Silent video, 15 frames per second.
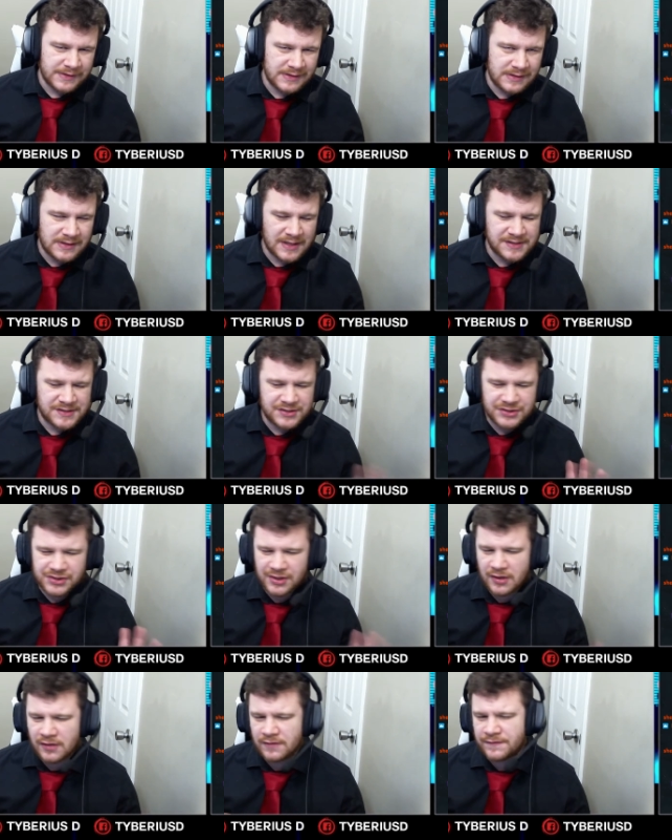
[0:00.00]
That's its
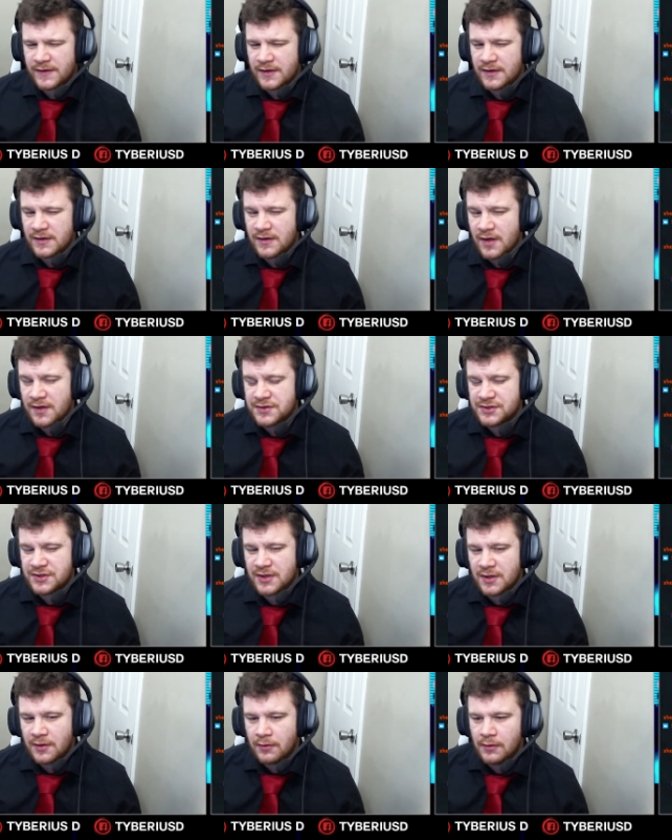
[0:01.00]
geography in a
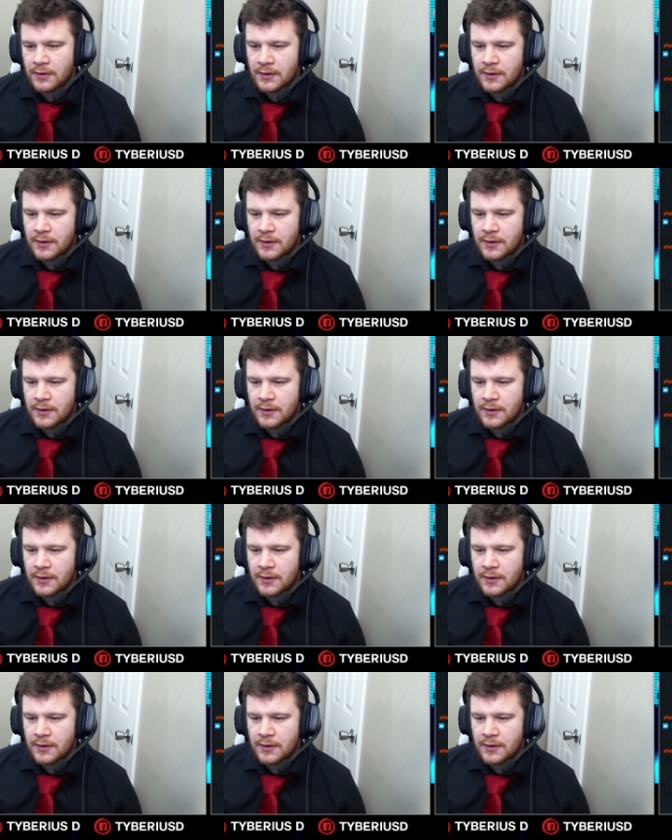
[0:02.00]
nutshell.